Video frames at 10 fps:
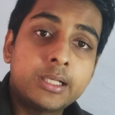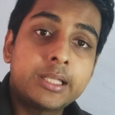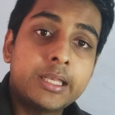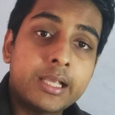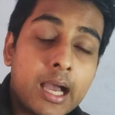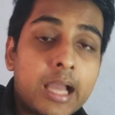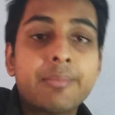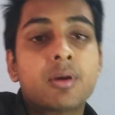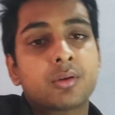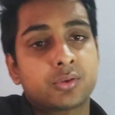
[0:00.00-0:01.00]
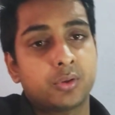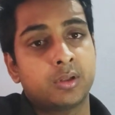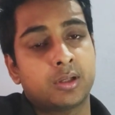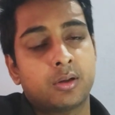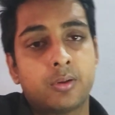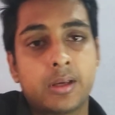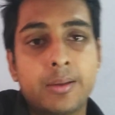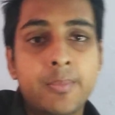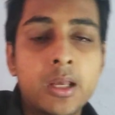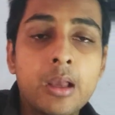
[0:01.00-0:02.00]
containing high amount of sugar,
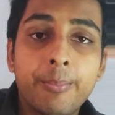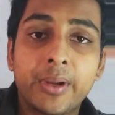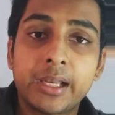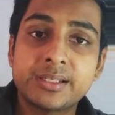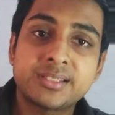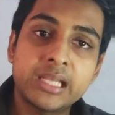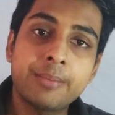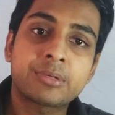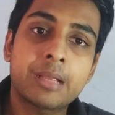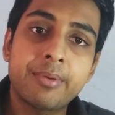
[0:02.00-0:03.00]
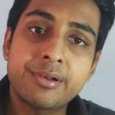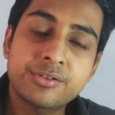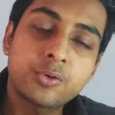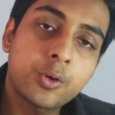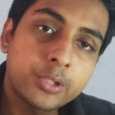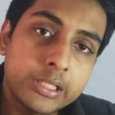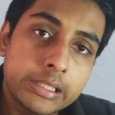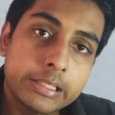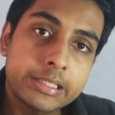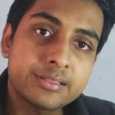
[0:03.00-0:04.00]
okay? But at the same time, it is going to
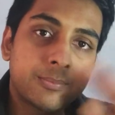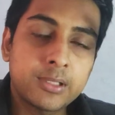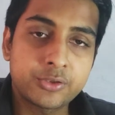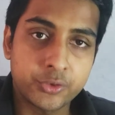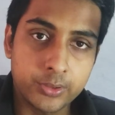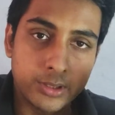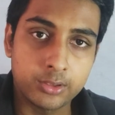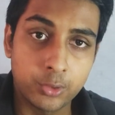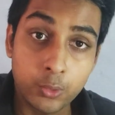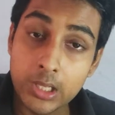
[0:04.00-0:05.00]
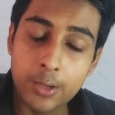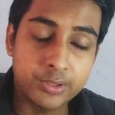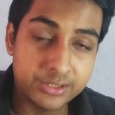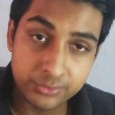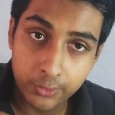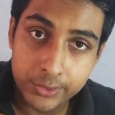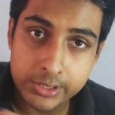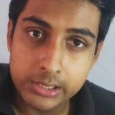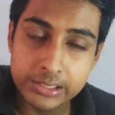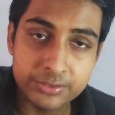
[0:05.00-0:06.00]
increase the blood sugar. No doubt, it is going to
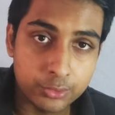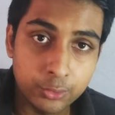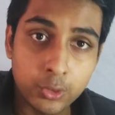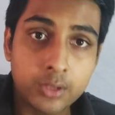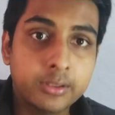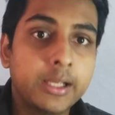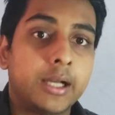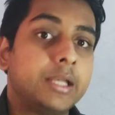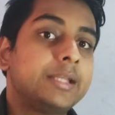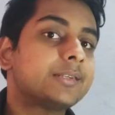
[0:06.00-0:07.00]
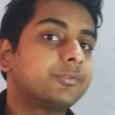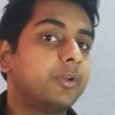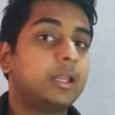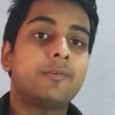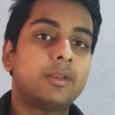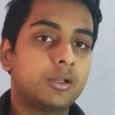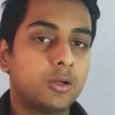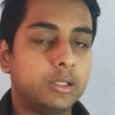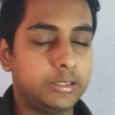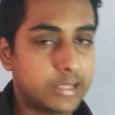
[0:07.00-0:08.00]
increase. So do not think honey is very, very
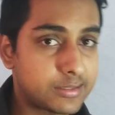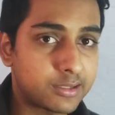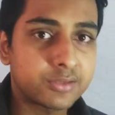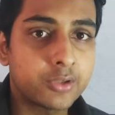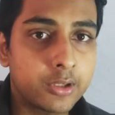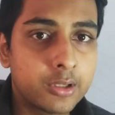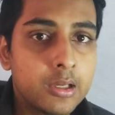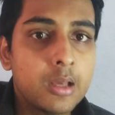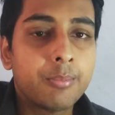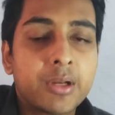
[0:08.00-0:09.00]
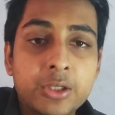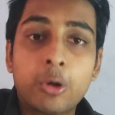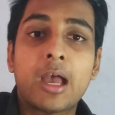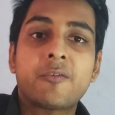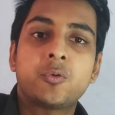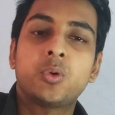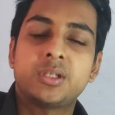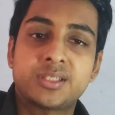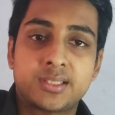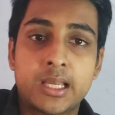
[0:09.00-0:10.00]
good. Yes, it is good. But you have to
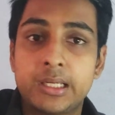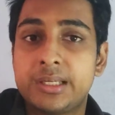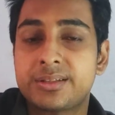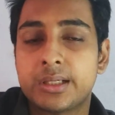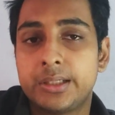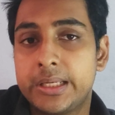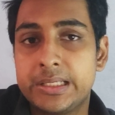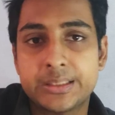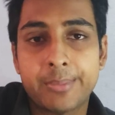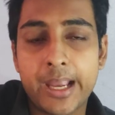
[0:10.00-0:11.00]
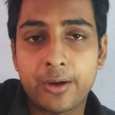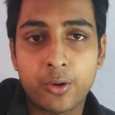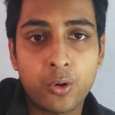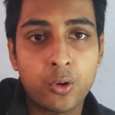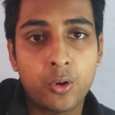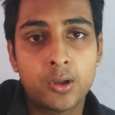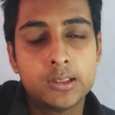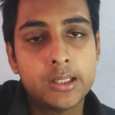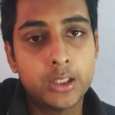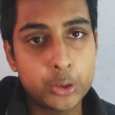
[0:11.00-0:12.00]
understand it is containing some
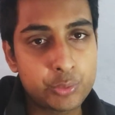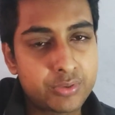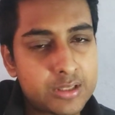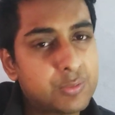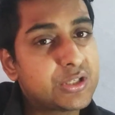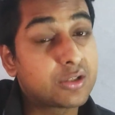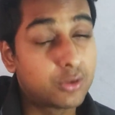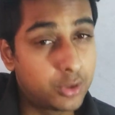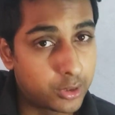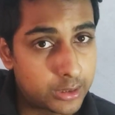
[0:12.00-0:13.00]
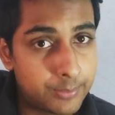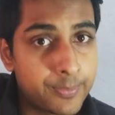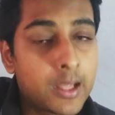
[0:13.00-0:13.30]
micronutrients which are good,